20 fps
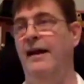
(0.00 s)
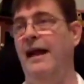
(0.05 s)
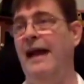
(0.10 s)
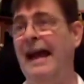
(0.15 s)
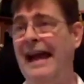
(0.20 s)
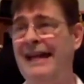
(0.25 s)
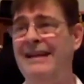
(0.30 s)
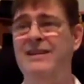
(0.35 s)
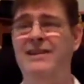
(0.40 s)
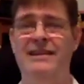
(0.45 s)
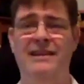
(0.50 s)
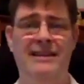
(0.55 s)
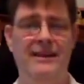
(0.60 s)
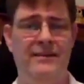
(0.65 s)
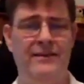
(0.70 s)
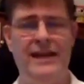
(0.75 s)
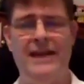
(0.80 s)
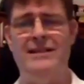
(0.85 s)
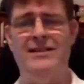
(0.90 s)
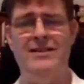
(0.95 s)
actually,
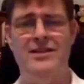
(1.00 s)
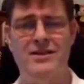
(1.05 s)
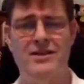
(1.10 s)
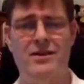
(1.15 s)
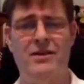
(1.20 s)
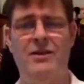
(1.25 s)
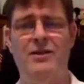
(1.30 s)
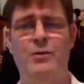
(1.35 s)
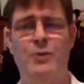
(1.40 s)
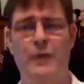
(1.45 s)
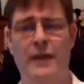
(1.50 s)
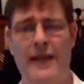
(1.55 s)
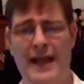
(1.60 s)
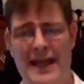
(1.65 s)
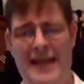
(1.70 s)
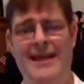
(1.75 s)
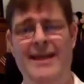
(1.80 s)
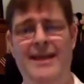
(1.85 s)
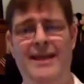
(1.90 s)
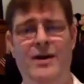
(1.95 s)
they've actually started doing
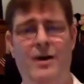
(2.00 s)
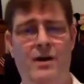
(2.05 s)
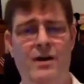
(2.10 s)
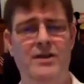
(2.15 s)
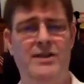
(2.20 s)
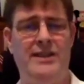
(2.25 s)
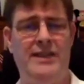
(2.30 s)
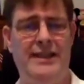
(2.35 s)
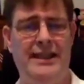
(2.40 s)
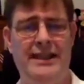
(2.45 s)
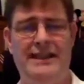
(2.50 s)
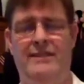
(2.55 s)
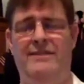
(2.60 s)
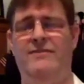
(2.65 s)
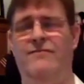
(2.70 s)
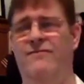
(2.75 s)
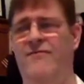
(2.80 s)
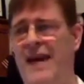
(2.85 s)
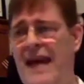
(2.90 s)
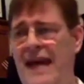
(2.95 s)
ADRs to get
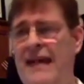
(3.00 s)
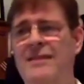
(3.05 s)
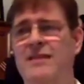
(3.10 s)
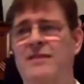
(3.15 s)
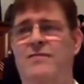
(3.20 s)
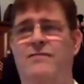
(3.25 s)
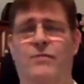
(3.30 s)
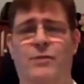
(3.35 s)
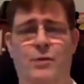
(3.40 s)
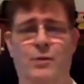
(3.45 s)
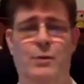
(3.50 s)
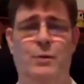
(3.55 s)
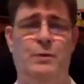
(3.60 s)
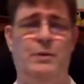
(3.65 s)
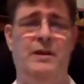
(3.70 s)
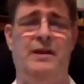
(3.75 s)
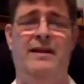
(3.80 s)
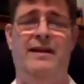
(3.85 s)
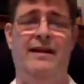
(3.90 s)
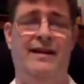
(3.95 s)
fast
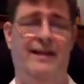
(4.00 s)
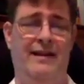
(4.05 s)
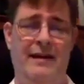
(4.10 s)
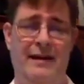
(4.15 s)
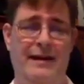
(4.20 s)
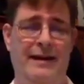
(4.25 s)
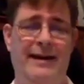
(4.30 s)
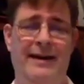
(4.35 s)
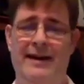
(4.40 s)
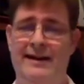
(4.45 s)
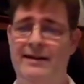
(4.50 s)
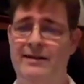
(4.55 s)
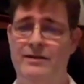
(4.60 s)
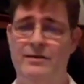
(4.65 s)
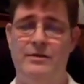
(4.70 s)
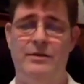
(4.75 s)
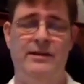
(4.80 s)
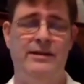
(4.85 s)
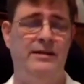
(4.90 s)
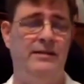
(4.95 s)
food
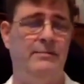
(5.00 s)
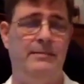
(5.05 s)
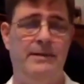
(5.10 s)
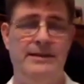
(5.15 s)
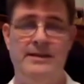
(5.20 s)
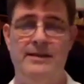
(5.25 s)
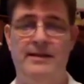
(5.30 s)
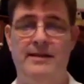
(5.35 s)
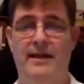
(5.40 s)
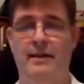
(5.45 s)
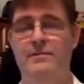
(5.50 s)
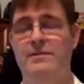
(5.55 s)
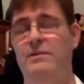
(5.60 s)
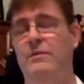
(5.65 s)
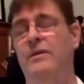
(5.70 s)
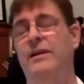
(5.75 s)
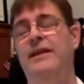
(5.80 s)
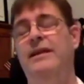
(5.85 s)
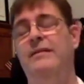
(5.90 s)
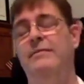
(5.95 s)
during the busy time.
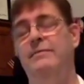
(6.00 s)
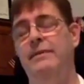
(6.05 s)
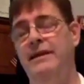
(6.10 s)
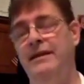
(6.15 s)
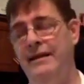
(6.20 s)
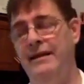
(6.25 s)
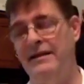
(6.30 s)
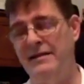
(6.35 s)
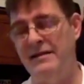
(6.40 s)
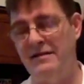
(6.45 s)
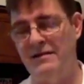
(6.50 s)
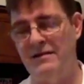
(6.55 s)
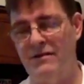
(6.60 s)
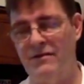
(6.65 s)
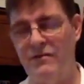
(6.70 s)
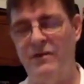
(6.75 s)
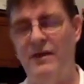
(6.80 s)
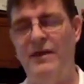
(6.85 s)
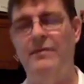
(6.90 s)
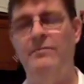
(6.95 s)
So it can be
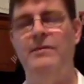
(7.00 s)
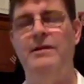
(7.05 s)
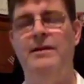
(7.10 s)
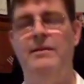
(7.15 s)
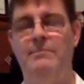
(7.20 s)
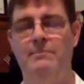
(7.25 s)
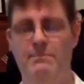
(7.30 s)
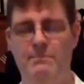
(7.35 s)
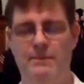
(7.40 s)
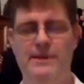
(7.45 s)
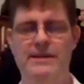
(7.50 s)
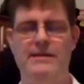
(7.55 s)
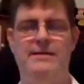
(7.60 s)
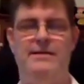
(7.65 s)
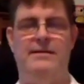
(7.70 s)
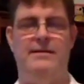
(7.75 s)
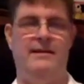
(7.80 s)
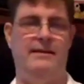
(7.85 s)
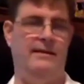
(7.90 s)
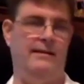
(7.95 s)
extremely
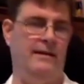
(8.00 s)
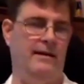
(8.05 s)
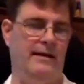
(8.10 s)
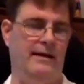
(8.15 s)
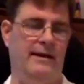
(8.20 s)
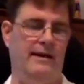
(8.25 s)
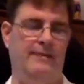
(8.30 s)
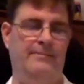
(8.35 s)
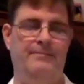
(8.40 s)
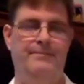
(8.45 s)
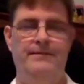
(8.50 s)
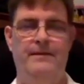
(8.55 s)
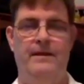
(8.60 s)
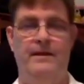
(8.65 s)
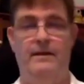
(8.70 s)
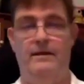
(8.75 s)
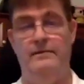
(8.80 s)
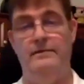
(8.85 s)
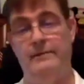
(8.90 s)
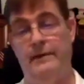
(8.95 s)
busy.
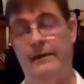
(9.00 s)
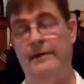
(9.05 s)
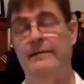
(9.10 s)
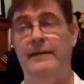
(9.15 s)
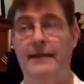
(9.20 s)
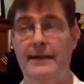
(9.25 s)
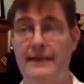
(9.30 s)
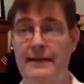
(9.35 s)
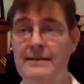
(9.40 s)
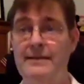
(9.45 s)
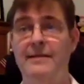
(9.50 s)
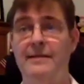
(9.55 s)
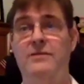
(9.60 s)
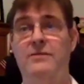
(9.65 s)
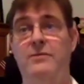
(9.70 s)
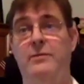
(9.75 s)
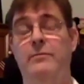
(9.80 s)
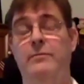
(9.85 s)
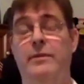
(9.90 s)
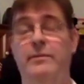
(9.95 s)
It is
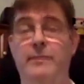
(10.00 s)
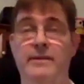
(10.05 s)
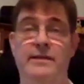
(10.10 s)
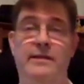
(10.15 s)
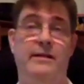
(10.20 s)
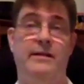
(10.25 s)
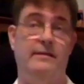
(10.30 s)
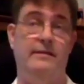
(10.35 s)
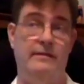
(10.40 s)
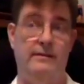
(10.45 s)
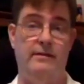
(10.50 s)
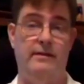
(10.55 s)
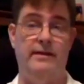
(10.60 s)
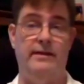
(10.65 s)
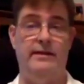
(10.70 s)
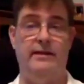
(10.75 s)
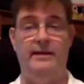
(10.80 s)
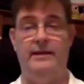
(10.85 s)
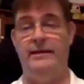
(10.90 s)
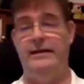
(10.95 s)
extremely busy
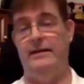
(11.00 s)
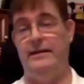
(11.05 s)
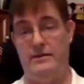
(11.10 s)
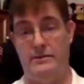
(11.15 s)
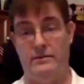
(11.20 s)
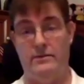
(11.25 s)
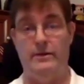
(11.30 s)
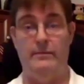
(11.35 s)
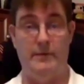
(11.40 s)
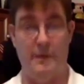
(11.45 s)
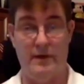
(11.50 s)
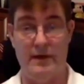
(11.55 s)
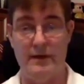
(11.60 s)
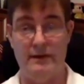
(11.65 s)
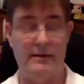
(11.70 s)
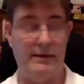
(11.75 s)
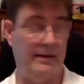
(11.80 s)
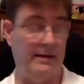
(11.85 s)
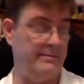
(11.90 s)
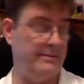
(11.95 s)
during the extreme
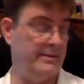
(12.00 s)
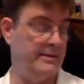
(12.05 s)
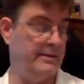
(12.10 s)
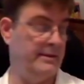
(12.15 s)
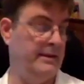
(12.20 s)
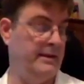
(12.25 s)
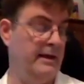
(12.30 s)
crowd times.